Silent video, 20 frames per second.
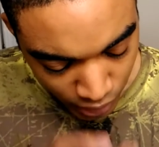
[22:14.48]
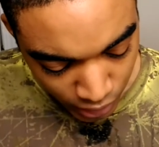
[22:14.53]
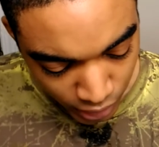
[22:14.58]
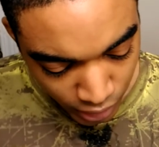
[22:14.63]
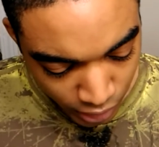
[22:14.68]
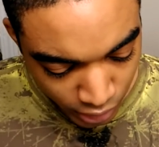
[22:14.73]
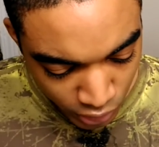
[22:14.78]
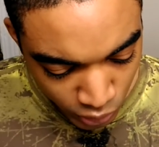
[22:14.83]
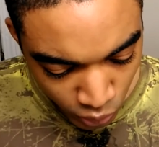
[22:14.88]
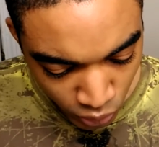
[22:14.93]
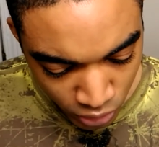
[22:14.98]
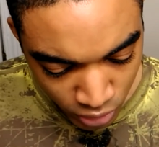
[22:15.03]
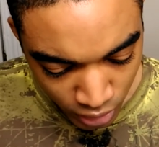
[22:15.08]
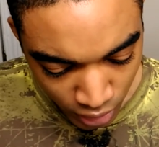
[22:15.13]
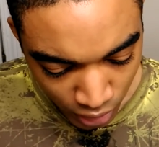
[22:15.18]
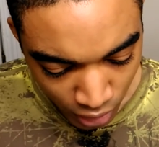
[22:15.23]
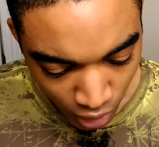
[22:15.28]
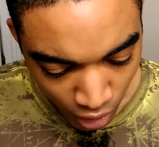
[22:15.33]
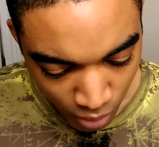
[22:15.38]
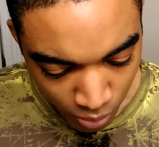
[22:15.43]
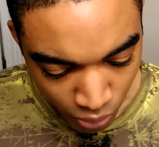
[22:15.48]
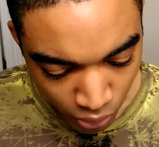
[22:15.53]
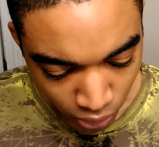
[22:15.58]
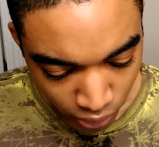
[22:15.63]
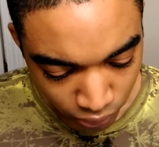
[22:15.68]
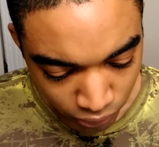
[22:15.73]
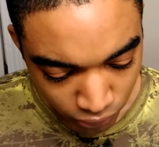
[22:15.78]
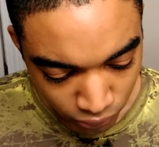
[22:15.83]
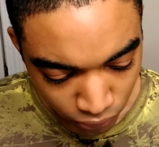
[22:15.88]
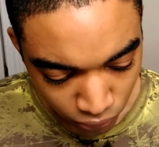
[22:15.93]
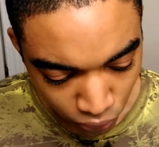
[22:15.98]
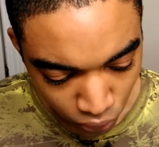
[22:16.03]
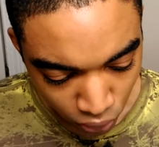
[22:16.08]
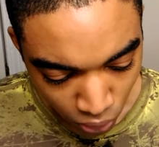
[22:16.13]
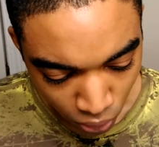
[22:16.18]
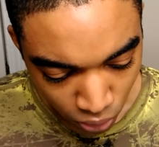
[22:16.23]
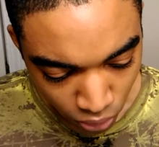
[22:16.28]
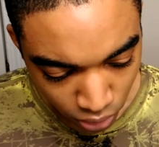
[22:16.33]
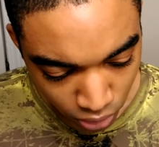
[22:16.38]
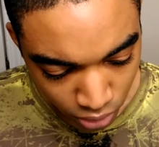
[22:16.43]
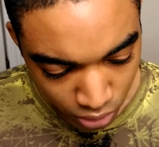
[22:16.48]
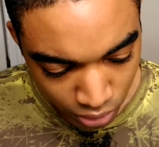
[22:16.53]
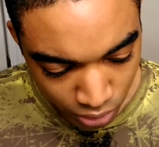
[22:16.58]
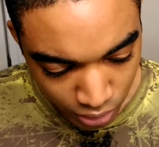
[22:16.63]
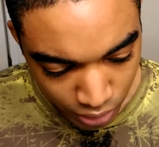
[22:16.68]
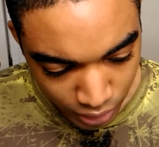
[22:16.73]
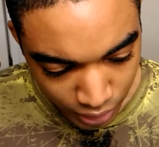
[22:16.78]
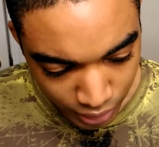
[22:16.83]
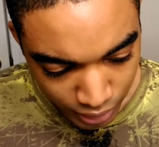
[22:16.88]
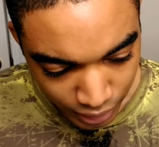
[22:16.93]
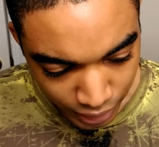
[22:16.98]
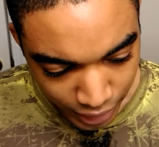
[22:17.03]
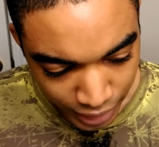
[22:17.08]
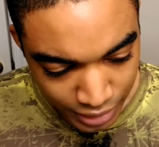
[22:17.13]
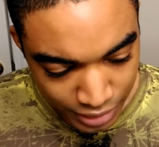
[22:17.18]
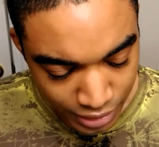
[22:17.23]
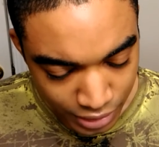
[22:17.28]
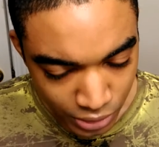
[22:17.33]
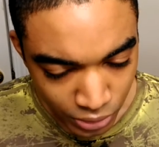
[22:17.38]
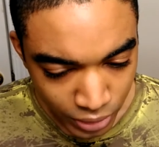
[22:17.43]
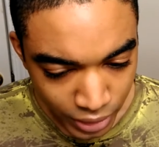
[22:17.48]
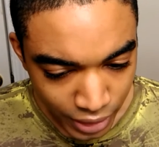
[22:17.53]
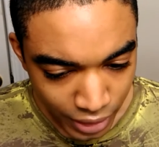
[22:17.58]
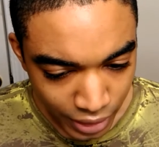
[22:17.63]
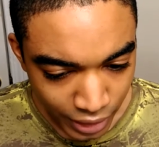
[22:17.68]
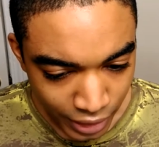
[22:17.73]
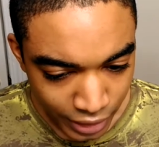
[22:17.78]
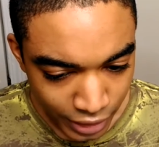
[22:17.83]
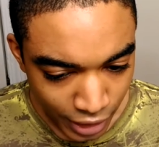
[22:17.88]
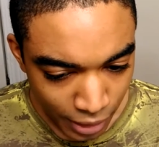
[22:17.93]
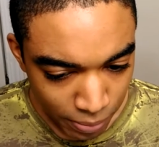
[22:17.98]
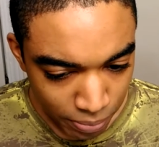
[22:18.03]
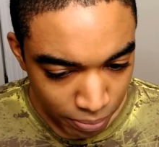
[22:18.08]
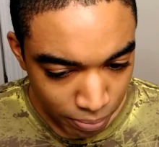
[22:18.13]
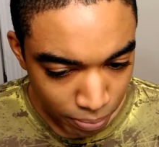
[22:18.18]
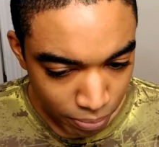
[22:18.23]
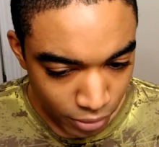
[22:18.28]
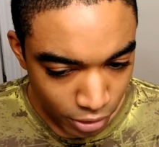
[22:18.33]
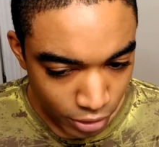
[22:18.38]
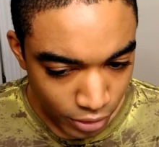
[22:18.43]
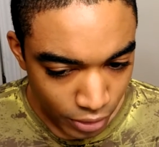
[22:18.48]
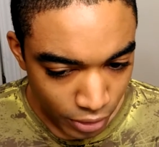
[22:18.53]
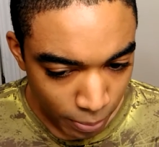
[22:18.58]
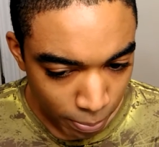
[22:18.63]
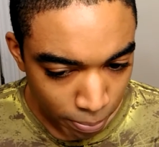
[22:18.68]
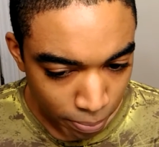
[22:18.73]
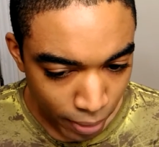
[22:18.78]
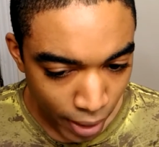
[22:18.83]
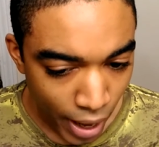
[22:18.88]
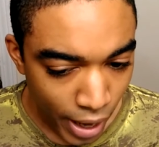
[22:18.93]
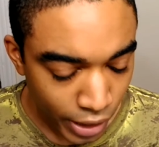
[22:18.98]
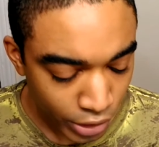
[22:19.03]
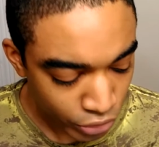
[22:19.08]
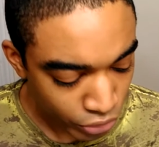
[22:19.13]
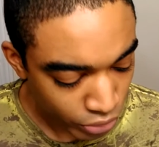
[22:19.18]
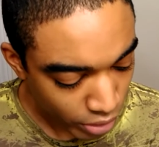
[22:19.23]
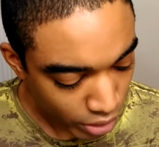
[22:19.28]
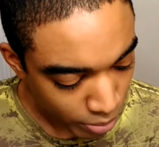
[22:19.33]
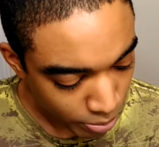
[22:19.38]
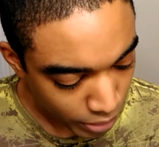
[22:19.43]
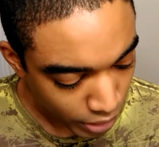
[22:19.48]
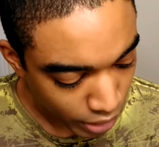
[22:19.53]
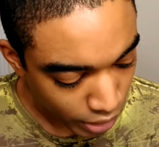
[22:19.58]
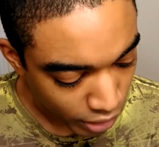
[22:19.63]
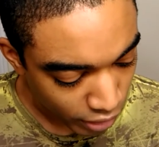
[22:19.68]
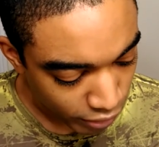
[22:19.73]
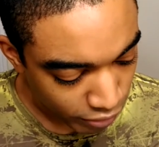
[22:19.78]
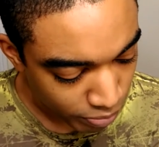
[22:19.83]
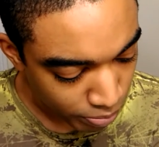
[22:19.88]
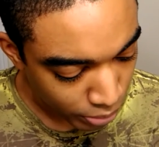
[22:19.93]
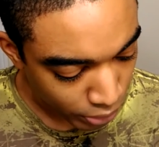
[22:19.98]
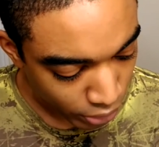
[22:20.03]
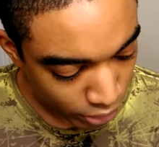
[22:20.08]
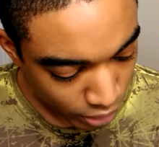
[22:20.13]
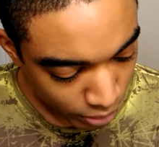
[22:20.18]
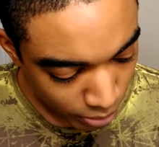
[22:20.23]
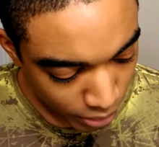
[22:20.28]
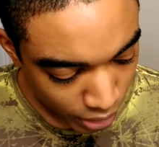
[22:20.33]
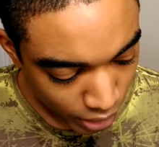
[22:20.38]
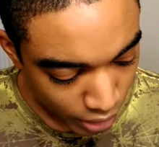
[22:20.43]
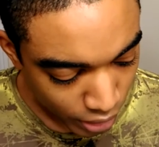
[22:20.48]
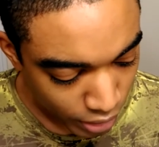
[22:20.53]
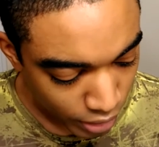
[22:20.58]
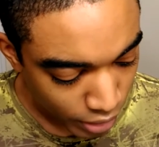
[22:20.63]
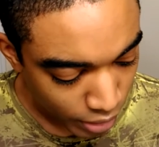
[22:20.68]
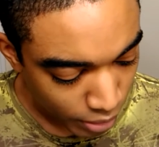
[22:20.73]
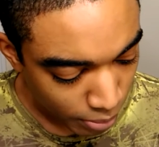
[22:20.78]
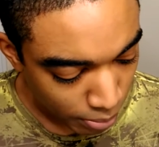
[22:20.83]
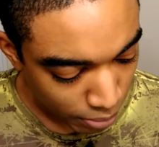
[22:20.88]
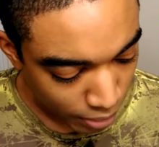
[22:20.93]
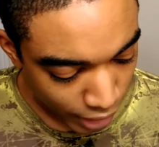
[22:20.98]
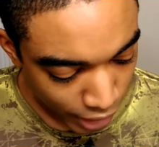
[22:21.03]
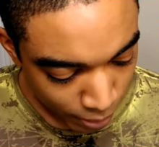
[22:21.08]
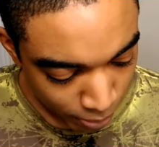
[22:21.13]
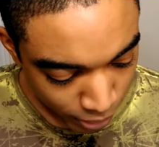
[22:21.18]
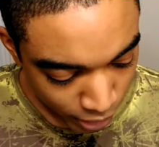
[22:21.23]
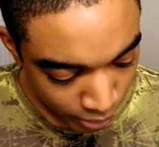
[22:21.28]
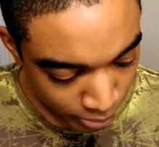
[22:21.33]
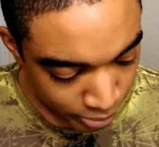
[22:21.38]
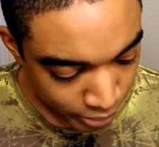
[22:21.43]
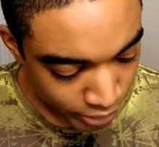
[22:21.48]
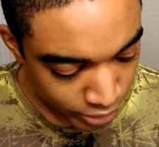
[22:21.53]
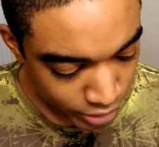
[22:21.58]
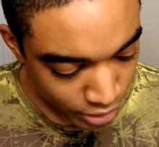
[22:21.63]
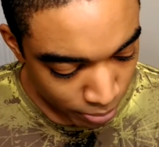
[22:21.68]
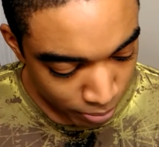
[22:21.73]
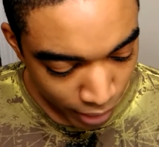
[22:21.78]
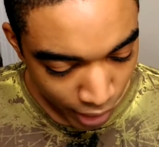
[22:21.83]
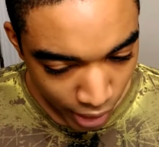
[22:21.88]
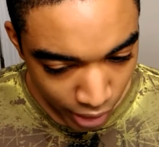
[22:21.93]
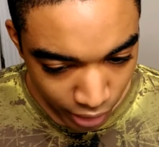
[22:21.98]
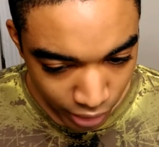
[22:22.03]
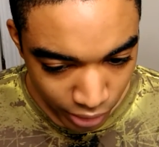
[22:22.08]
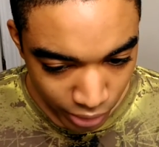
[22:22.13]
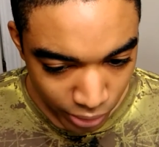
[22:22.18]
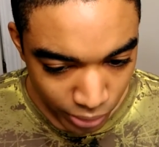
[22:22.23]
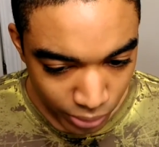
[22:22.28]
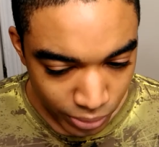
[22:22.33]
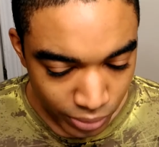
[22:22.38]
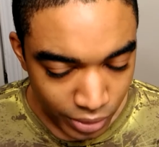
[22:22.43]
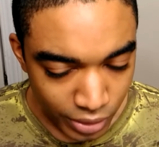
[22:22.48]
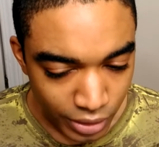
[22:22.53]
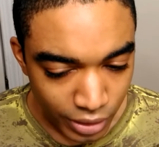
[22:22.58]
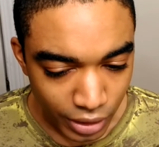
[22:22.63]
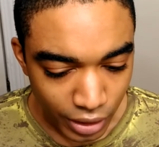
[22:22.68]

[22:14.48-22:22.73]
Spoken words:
yeah, this one's a lot more floral. It's still got like the backdrop of bergamot, black pepper, and tobacco